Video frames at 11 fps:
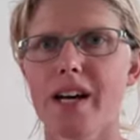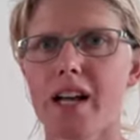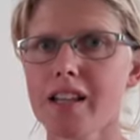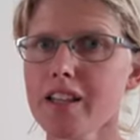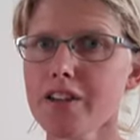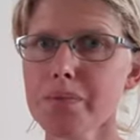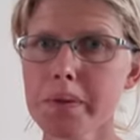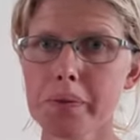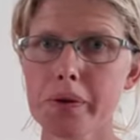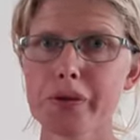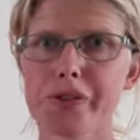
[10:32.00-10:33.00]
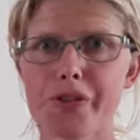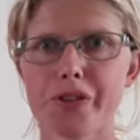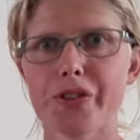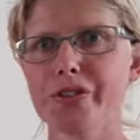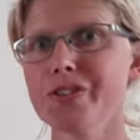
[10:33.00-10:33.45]
A lot of people also
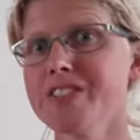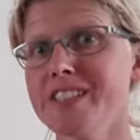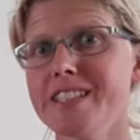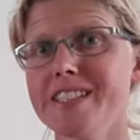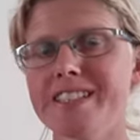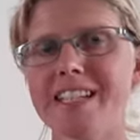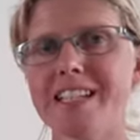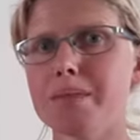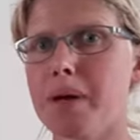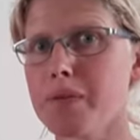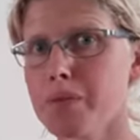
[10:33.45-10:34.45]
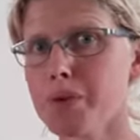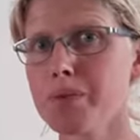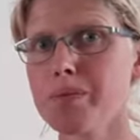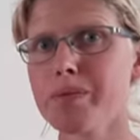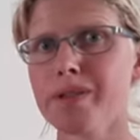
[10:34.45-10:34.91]
use these in the
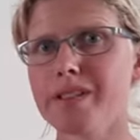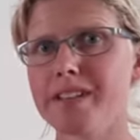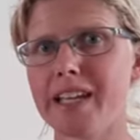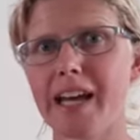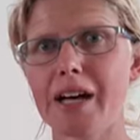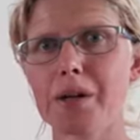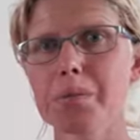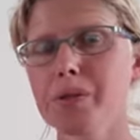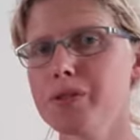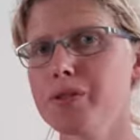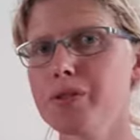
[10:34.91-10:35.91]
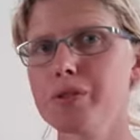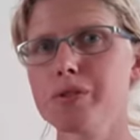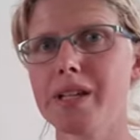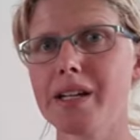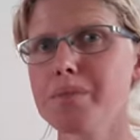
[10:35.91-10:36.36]
bedroom. They help
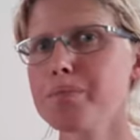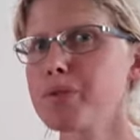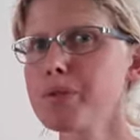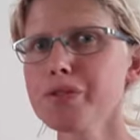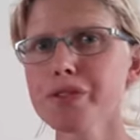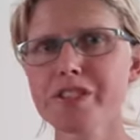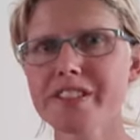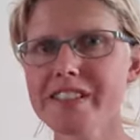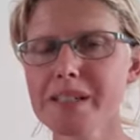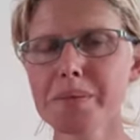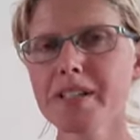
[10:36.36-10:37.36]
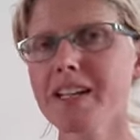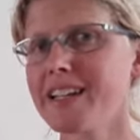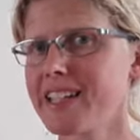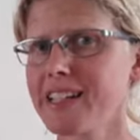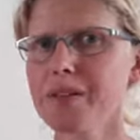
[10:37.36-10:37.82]
you, they improve your sleeping. I
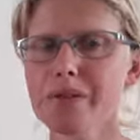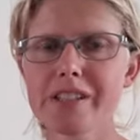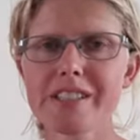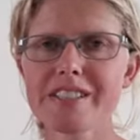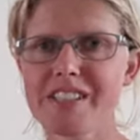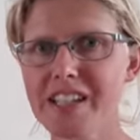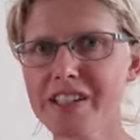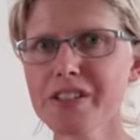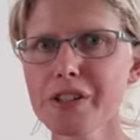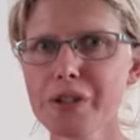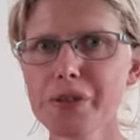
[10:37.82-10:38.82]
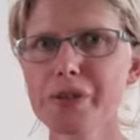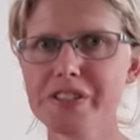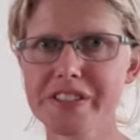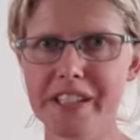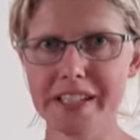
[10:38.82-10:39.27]
cannot really tell you or
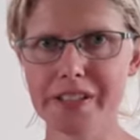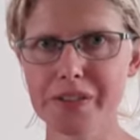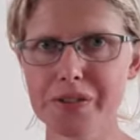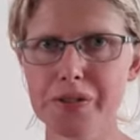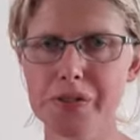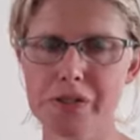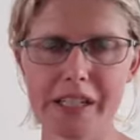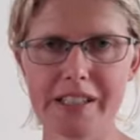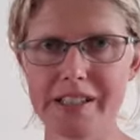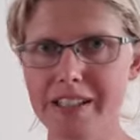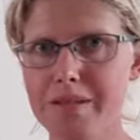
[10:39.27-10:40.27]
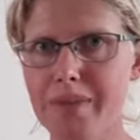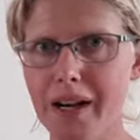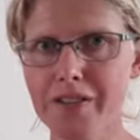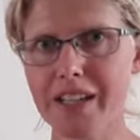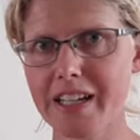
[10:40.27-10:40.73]
say you anything
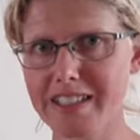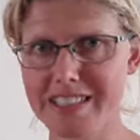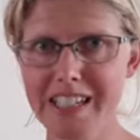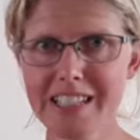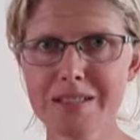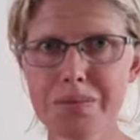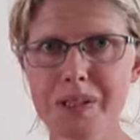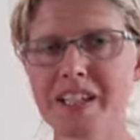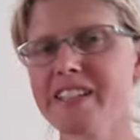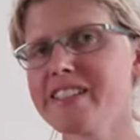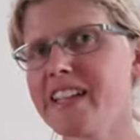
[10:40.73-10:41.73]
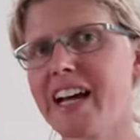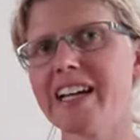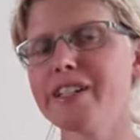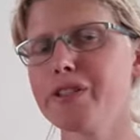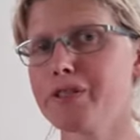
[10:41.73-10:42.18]
about that yet because
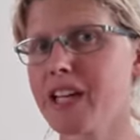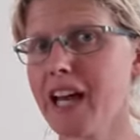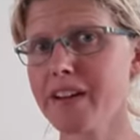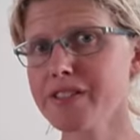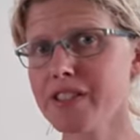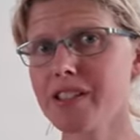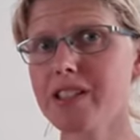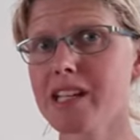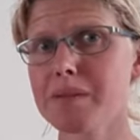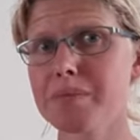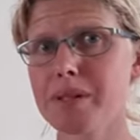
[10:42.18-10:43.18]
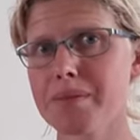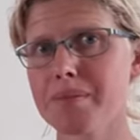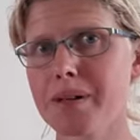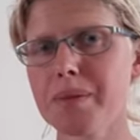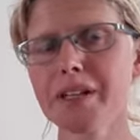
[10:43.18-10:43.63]
I don't have a salt lamp in
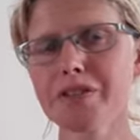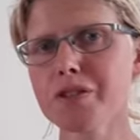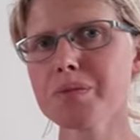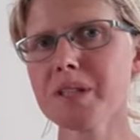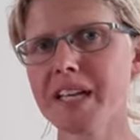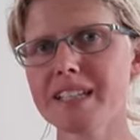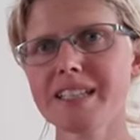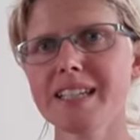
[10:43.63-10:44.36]
my bedroom yet.